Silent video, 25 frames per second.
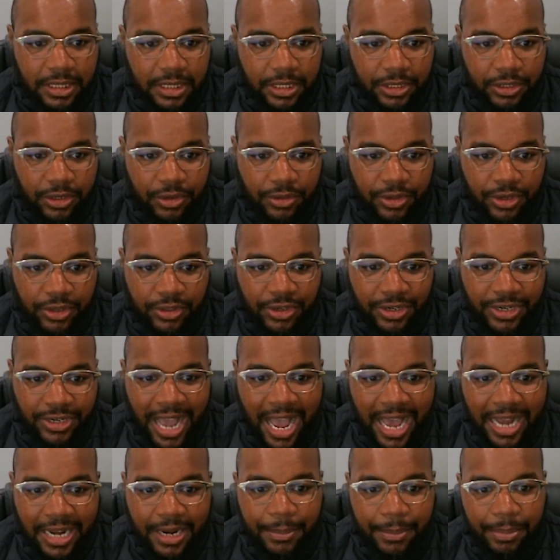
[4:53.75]
they're
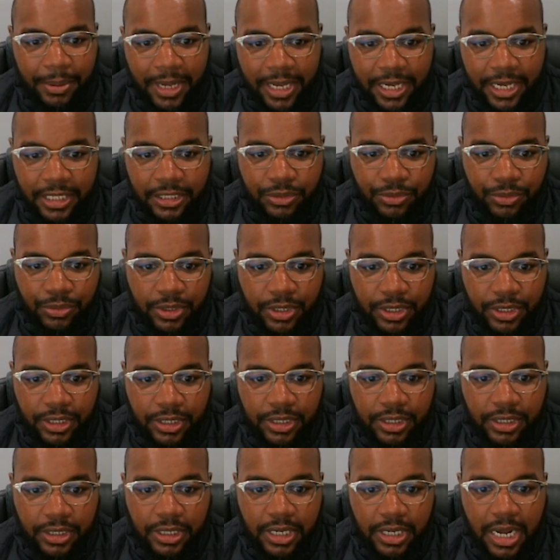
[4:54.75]
not in a place
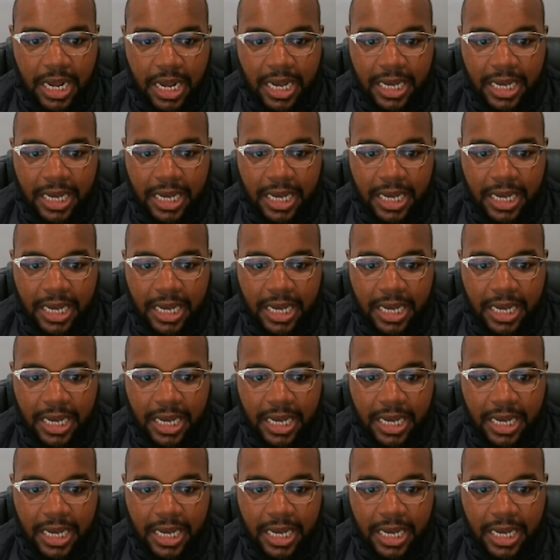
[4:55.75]
where